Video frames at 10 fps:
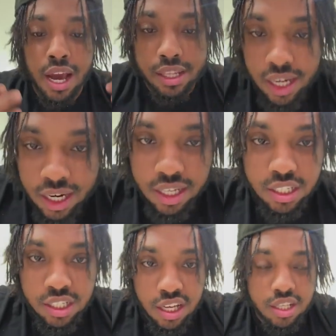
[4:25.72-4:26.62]
None of this
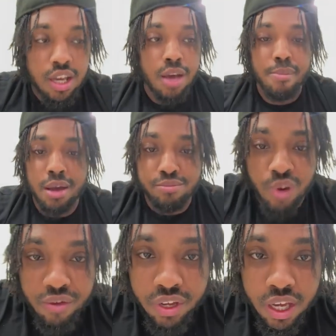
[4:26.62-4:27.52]
shit. My
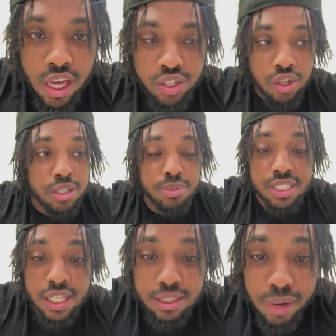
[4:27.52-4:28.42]
brother is on some
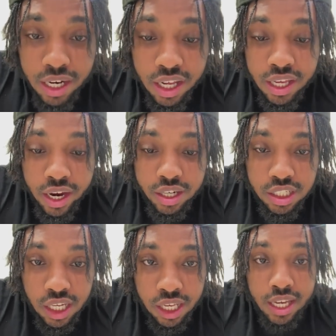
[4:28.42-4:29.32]
six man of the year
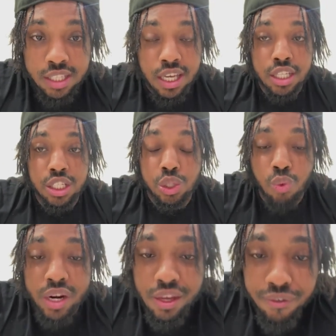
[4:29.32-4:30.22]
shit. Nigga did
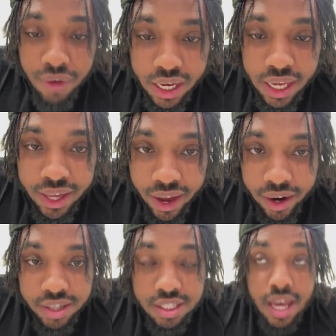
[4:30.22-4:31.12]
20 fucking
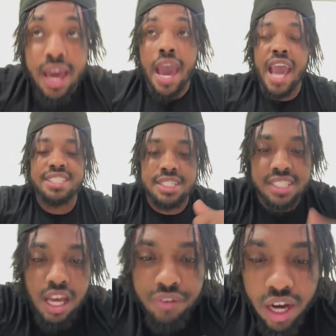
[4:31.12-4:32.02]
years, has a
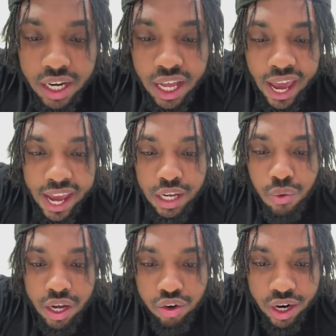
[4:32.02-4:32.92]

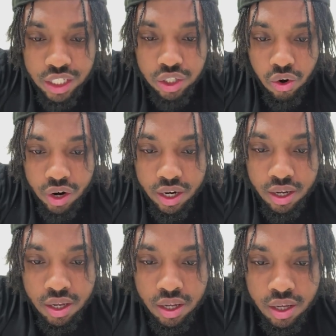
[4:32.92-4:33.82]
781 credit score.
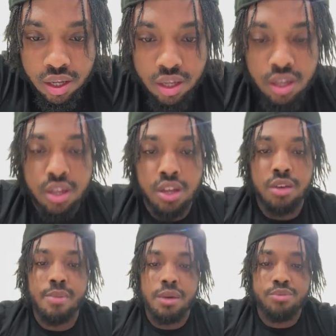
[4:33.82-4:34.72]

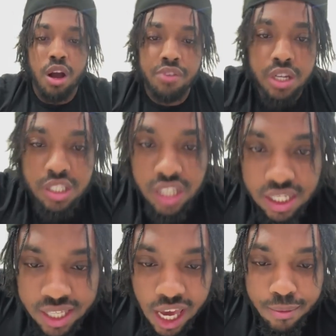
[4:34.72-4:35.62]
My brother
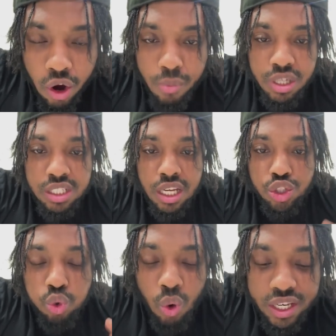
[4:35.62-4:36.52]
just came home. He just
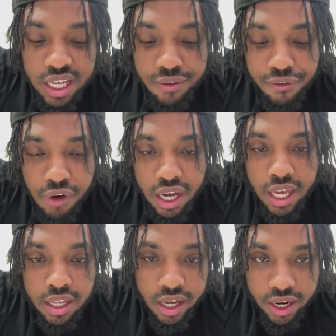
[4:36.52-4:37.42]
did 20
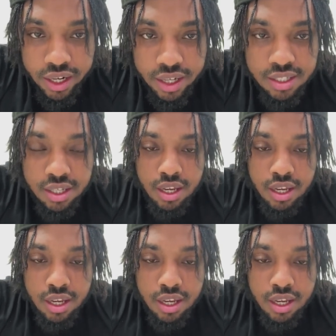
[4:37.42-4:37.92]
fucking years,